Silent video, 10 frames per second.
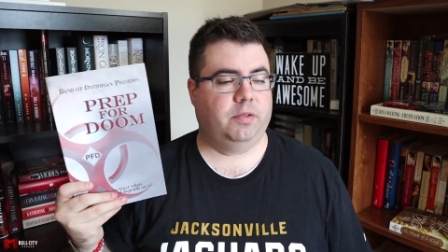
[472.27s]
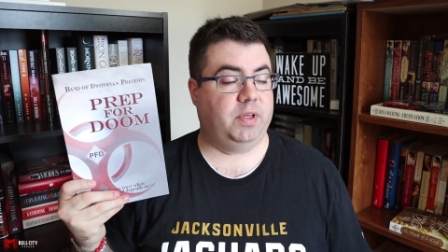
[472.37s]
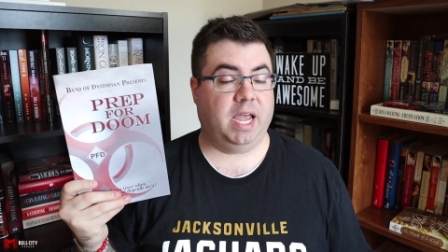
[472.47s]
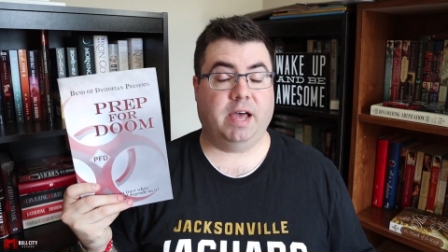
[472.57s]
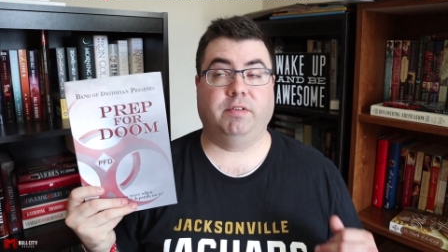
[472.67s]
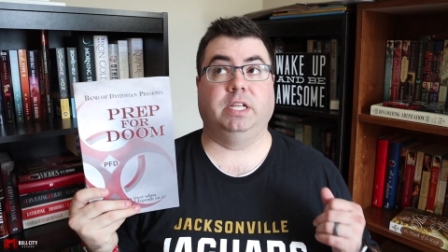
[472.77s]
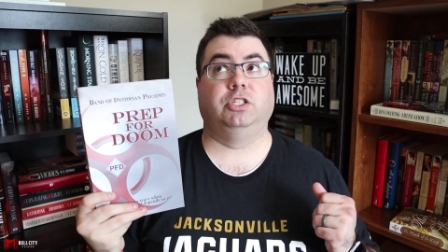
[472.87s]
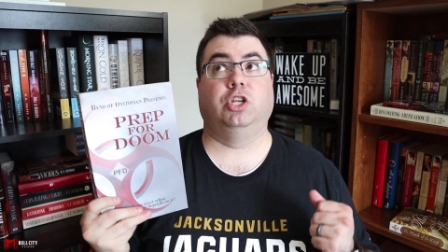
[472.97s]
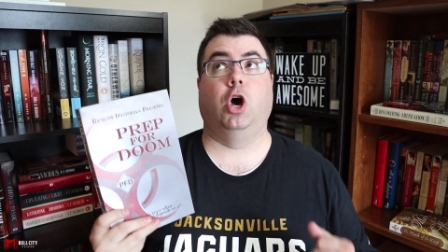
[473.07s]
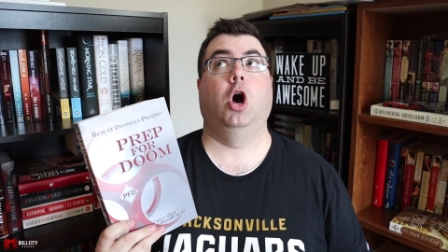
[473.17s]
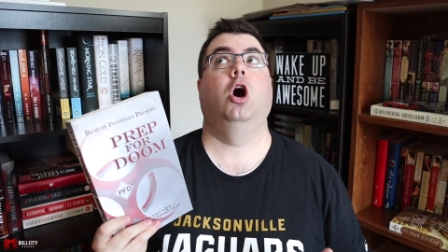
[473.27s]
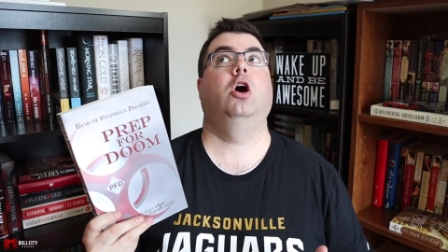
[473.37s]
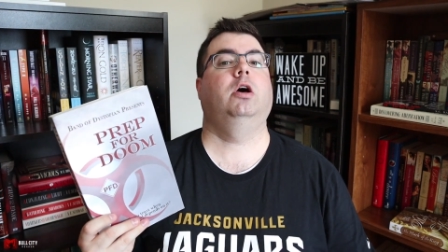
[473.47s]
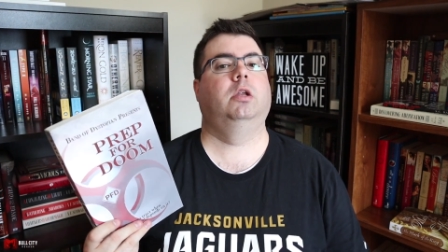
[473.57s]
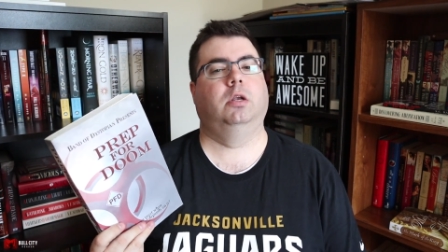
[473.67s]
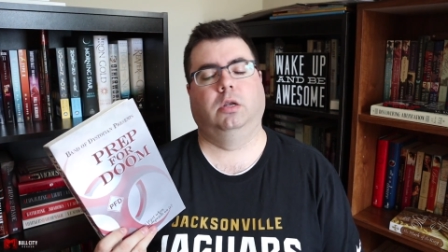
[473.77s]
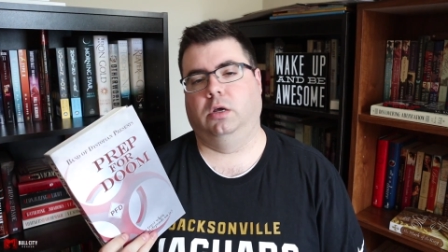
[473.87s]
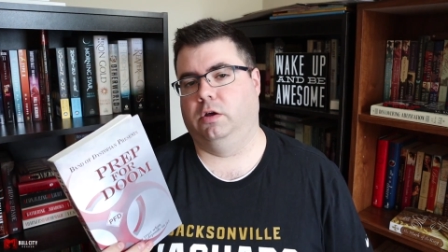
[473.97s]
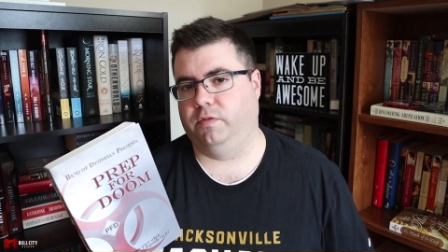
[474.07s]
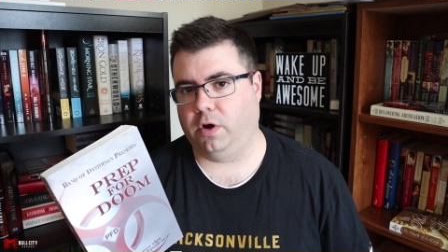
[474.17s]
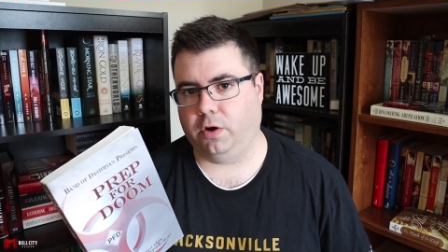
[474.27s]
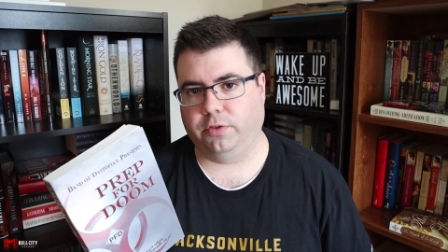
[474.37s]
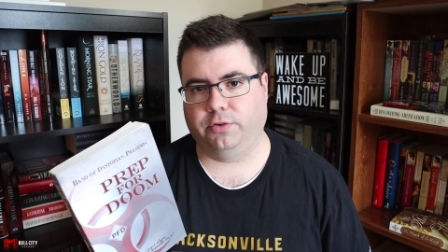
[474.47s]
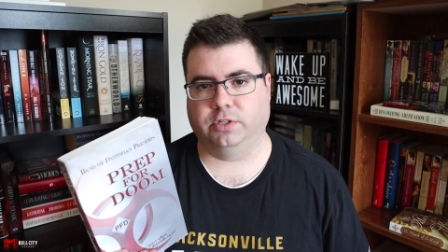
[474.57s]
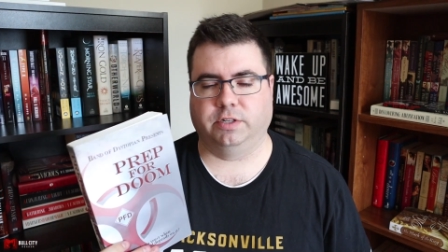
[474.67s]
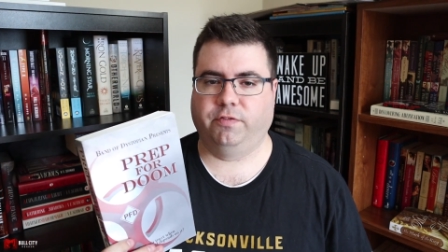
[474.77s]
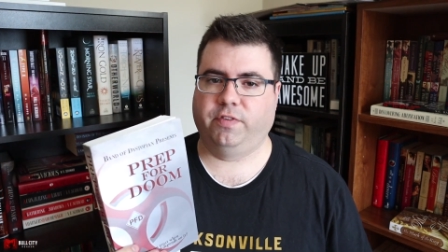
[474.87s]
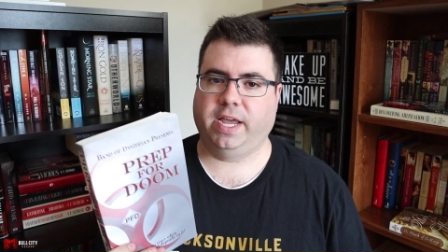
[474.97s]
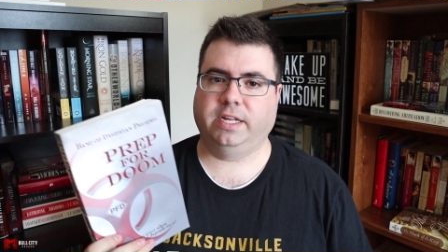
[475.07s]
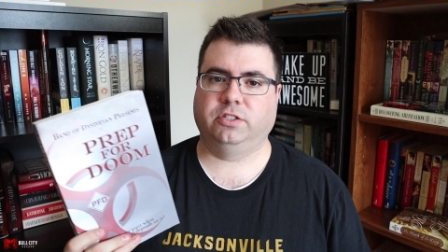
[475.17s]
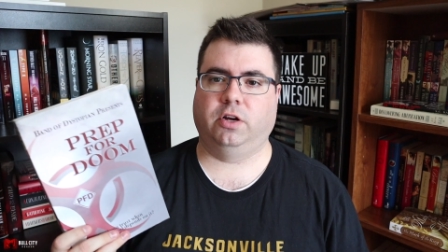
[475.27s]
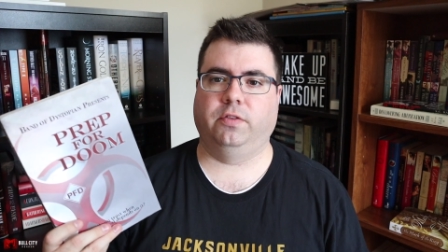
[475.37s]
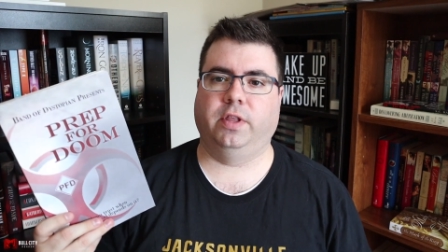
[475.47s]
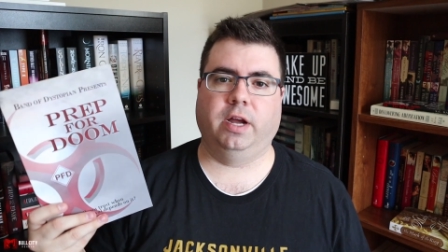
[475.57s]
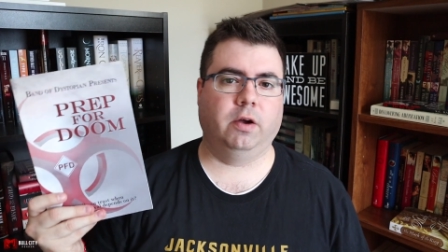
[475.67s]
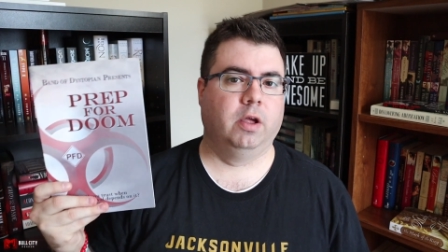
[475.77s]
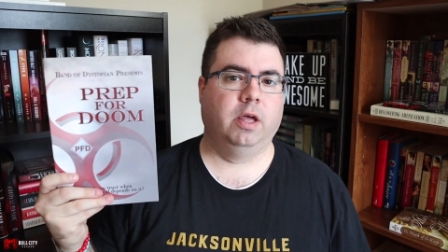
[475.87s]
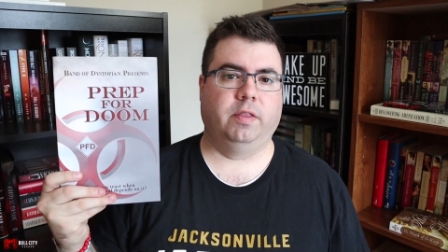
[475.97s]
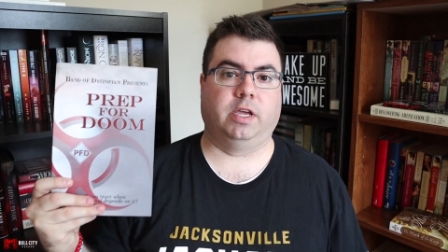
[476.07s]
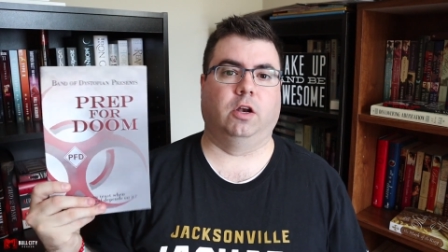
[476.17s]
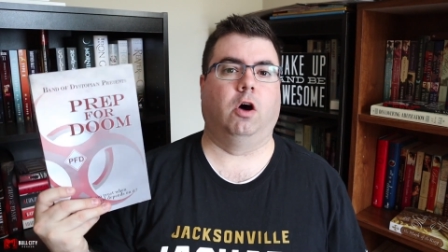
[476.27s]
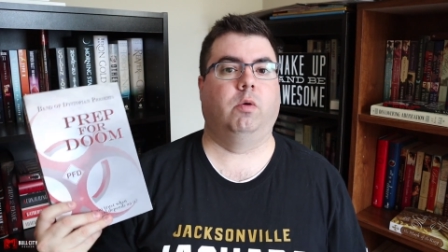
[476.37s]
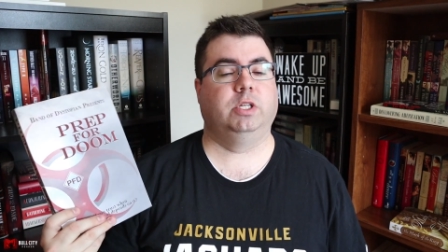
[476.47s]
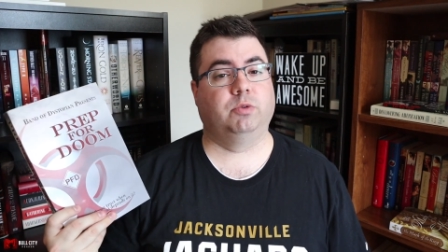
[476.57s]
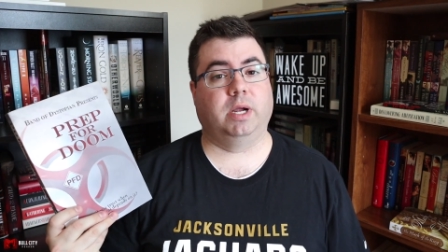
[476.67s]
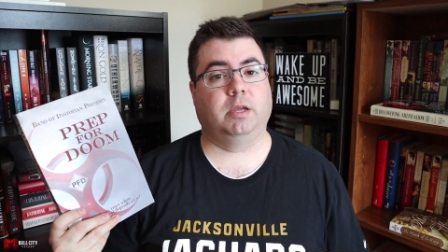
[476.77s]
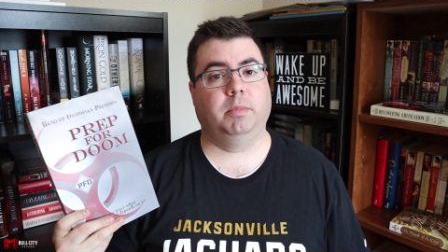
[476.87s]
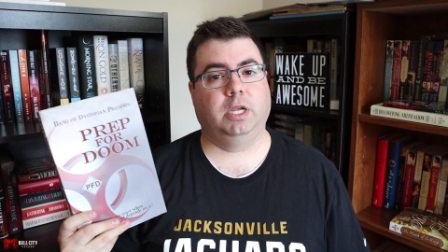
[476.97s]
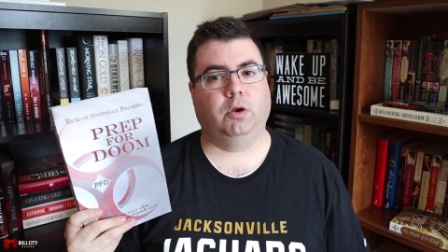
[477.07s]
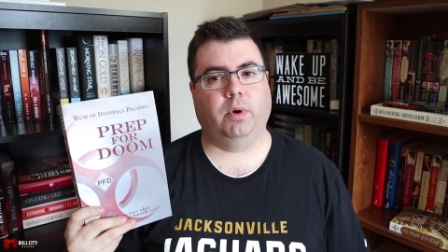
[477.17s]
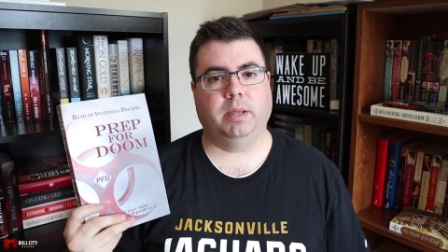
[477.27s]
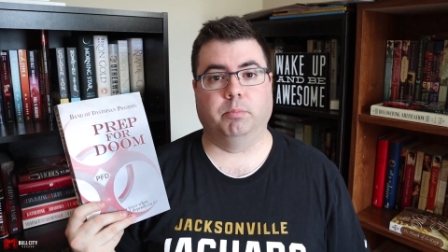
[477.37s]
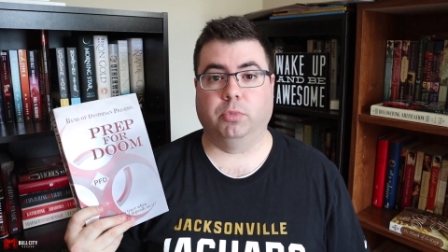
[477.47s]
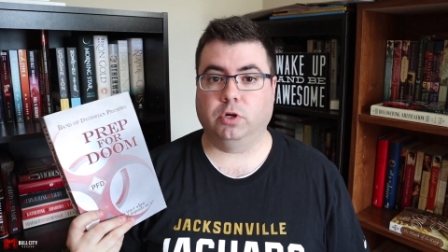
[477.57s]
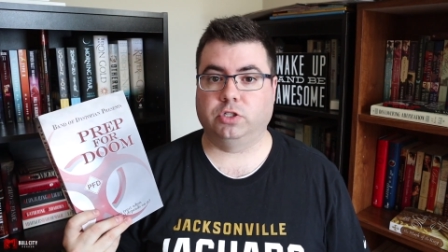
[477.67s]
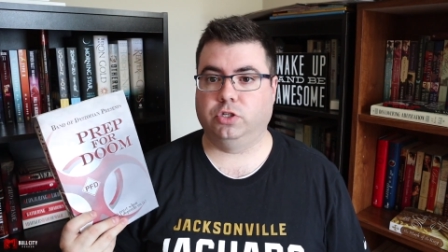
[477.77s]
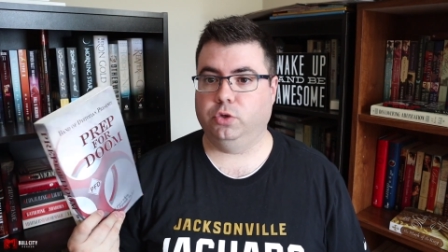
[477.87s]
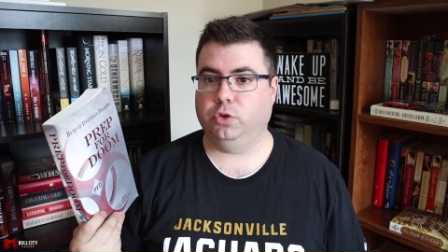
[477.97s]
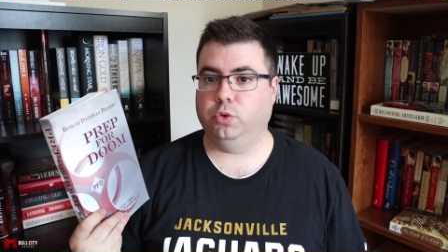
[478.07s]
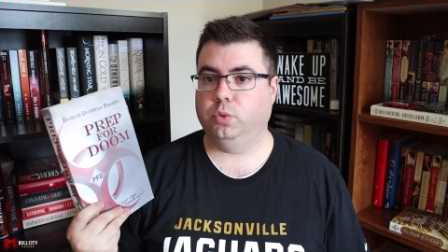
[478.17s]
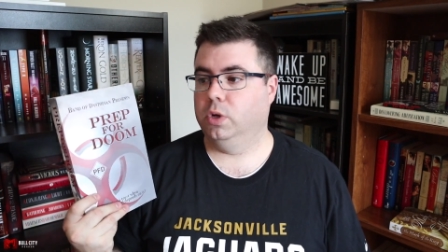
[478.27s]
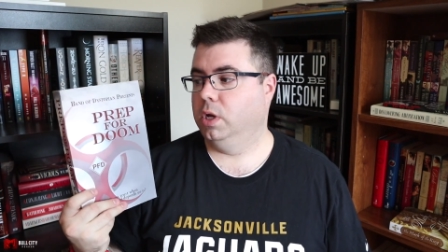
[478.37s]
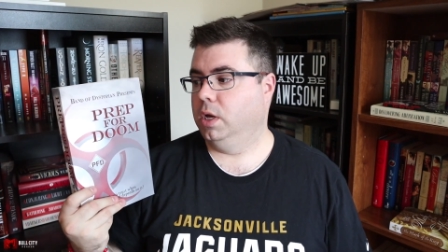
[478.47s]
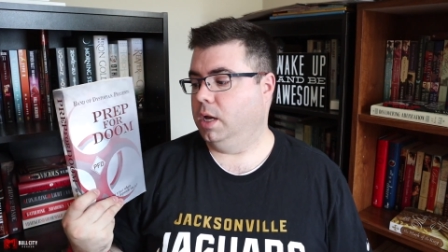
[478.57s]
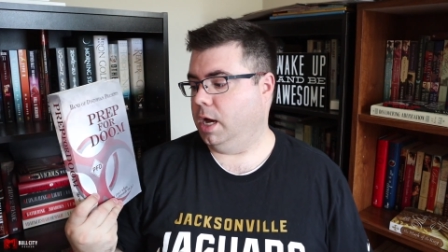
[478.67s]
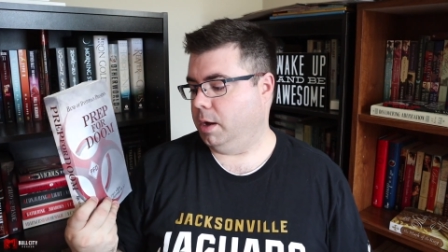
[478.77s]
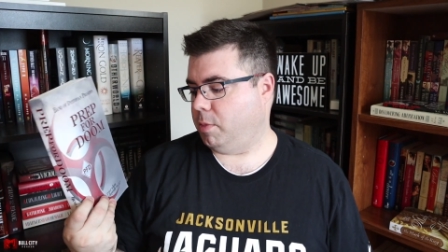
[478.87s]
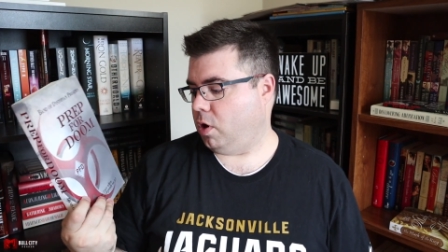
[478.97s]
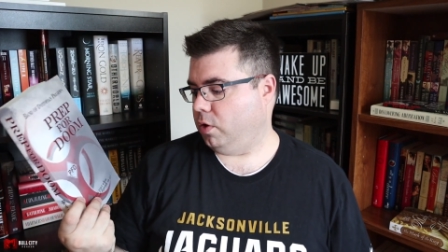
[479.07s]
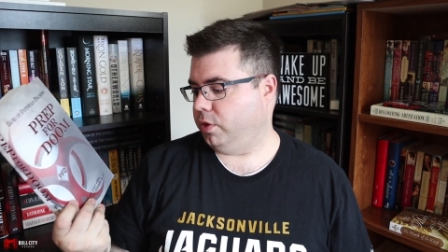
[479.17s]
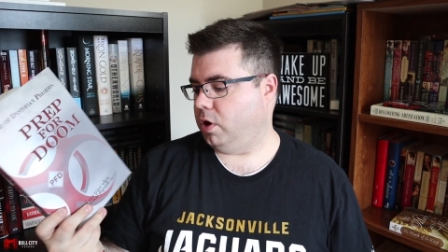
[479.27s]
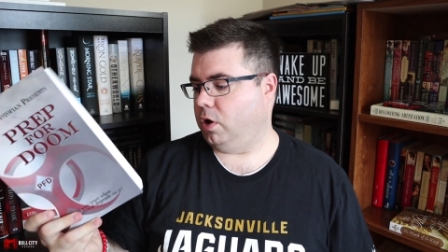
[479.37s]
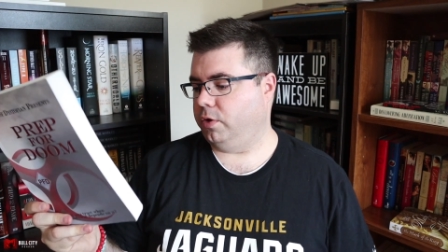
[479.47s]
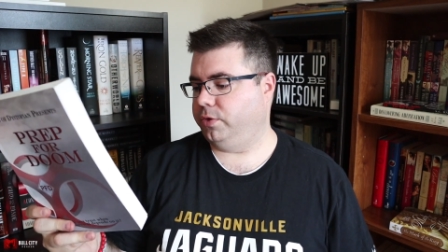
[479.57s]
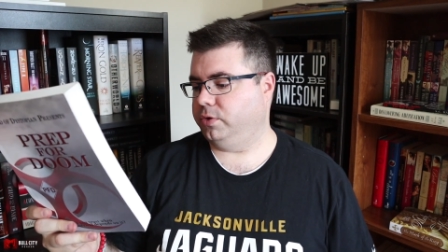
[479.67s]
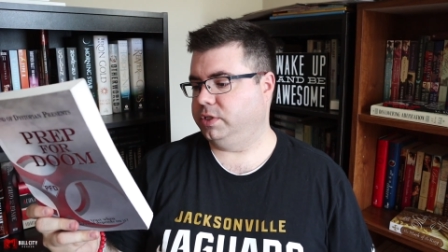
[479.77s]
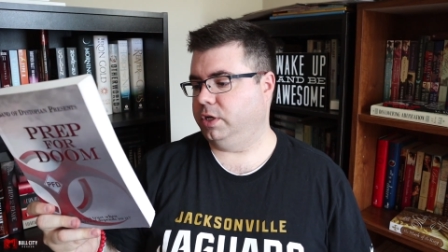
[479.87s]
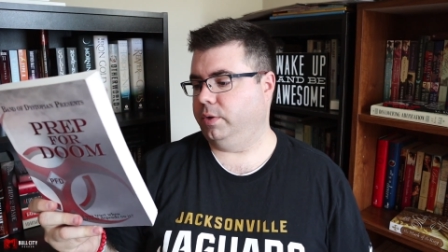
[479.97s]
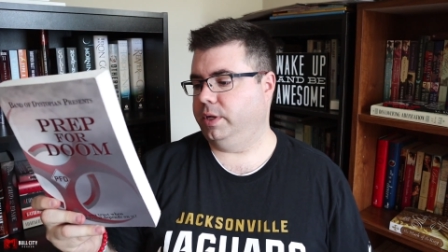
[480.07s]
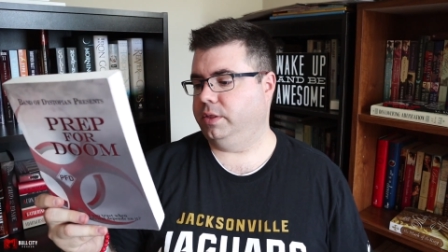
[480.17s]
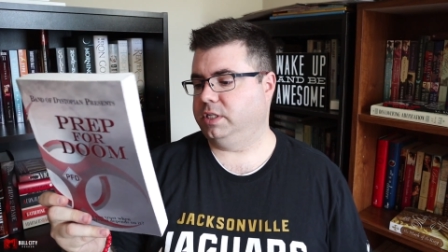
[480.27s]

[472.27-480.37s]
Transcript: they have a ton of authors and fans on there that can always recommend great books to you. Um, all the authors that are in